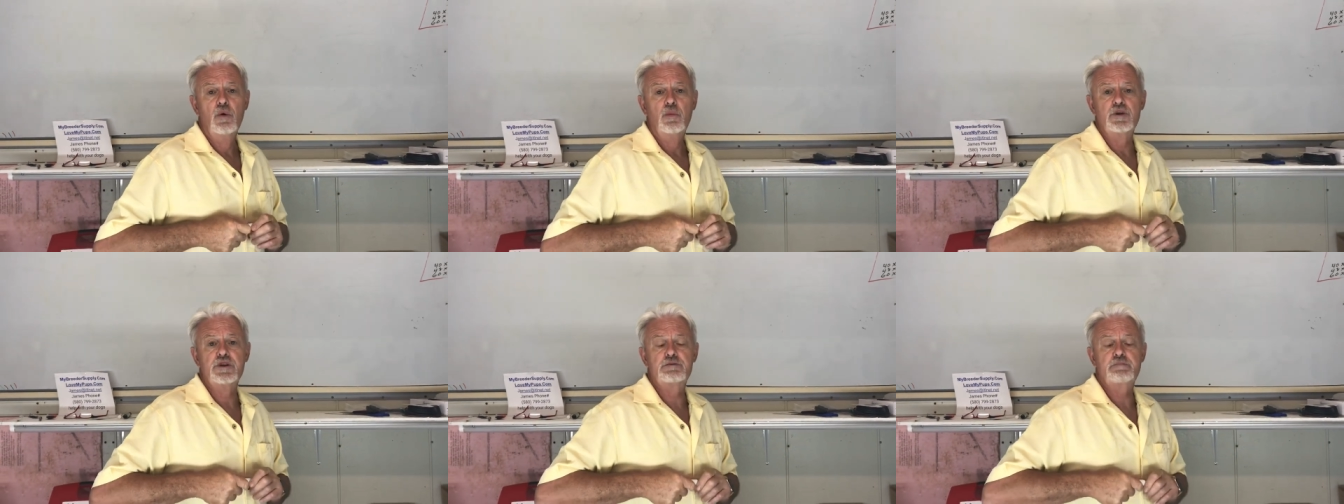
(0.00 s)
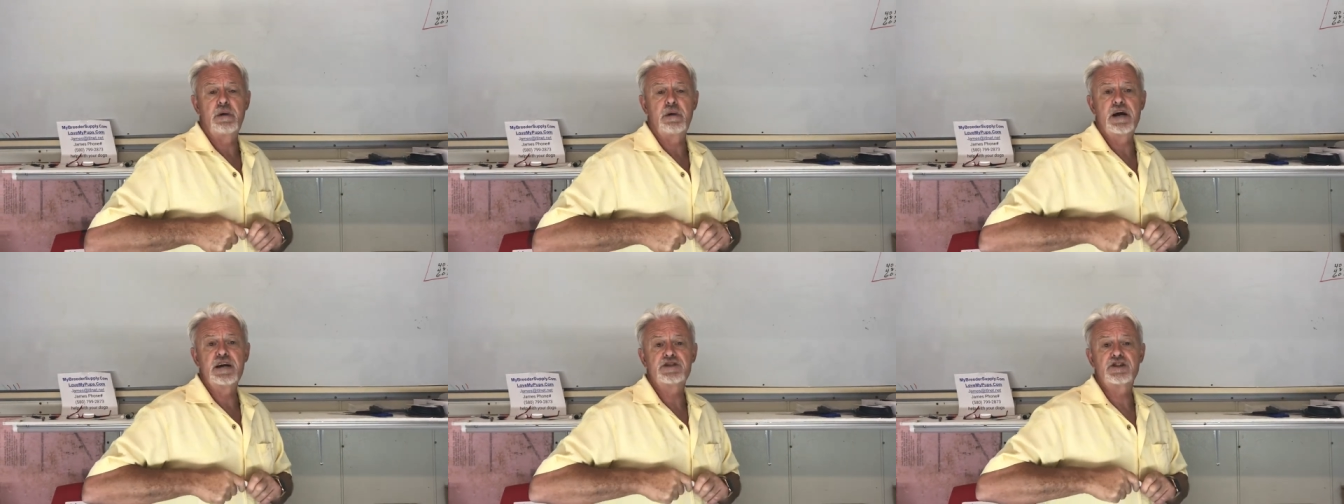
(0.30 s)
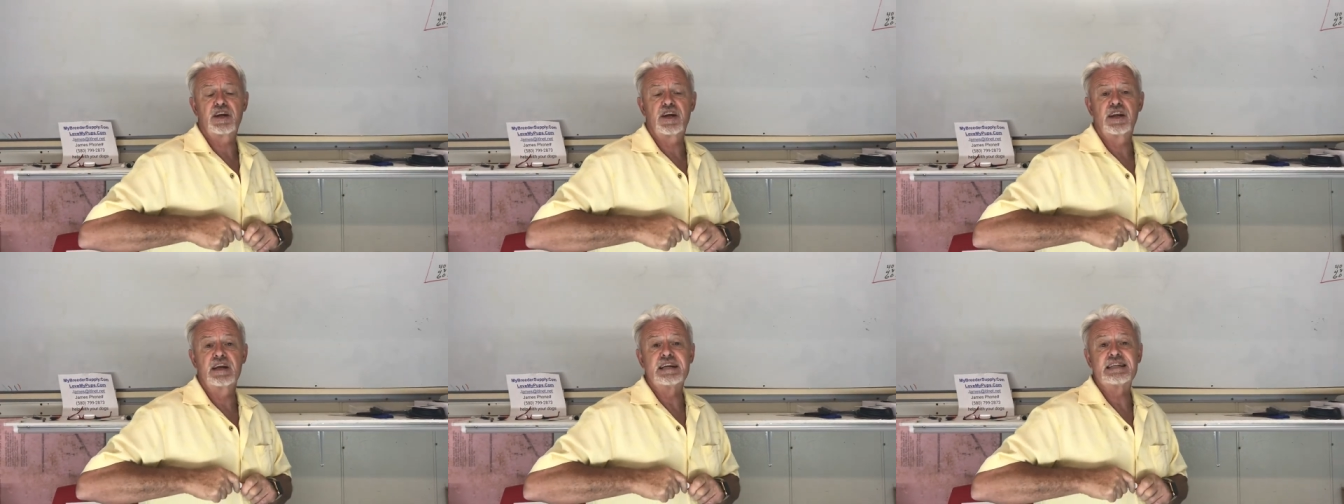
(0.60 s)
was
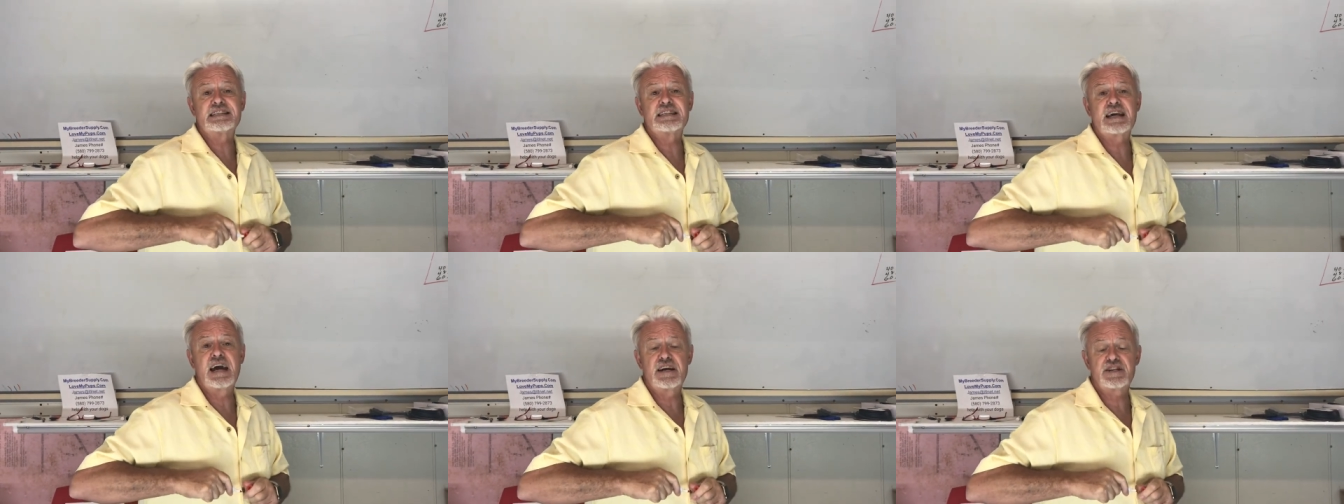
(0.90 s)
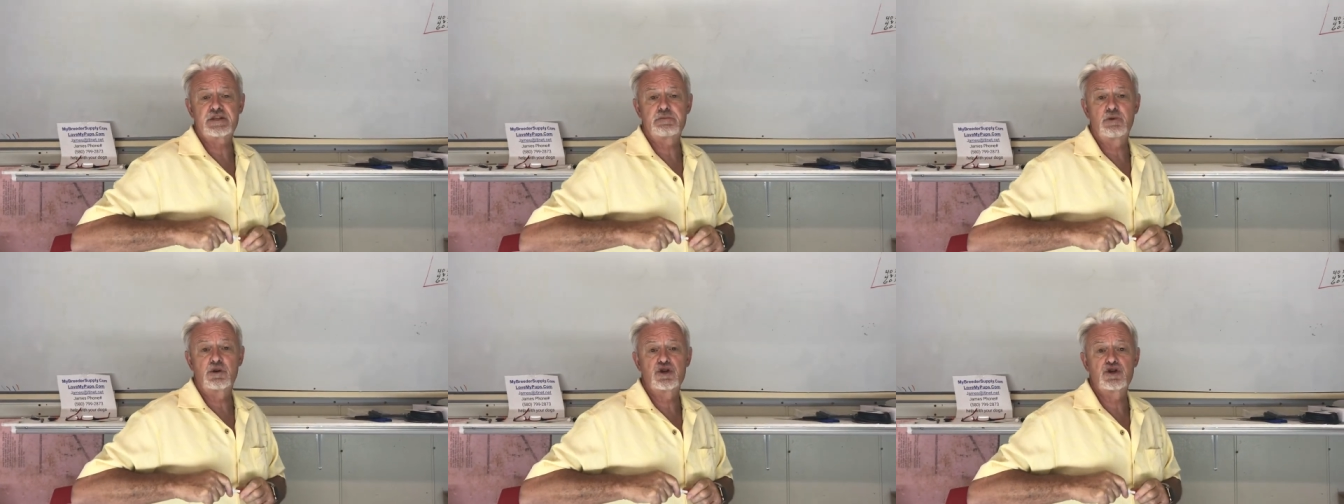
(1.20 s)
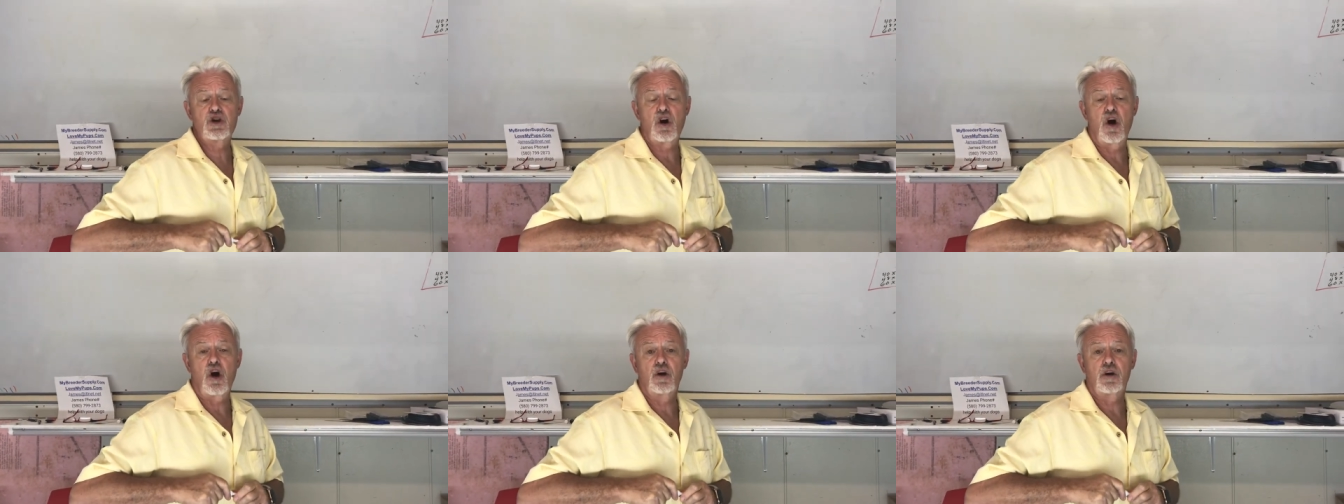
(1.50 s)
basically
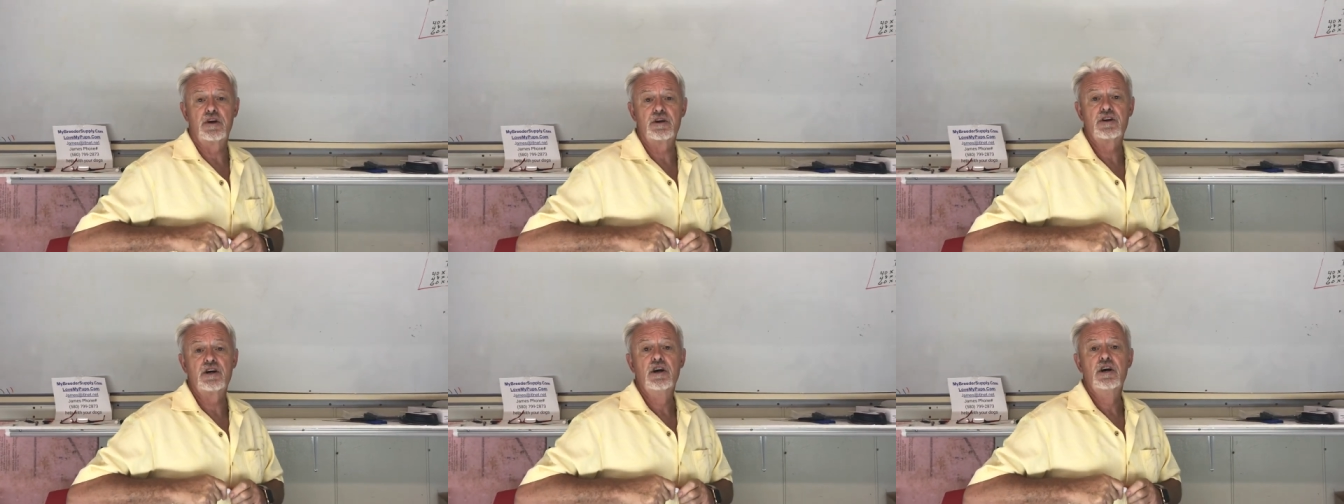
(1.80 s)
testable chocolate.